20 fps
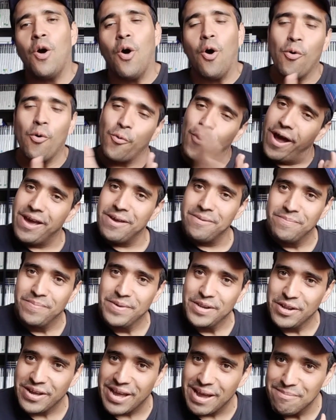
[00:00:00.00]
Alright, my
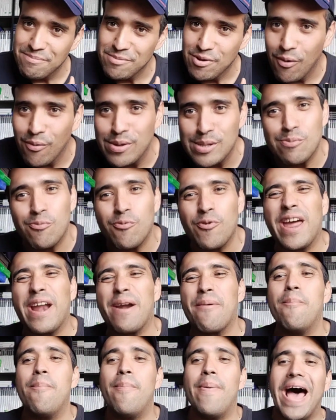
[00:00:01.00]
video game lovers, we
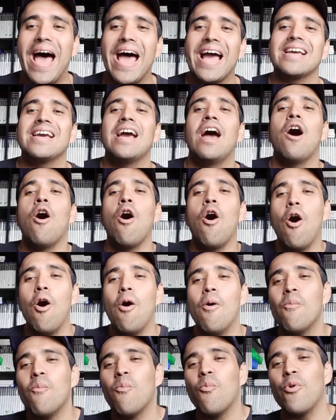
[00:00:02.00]
are back
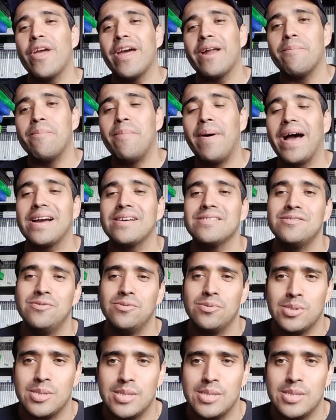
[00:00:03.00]
home. We are back to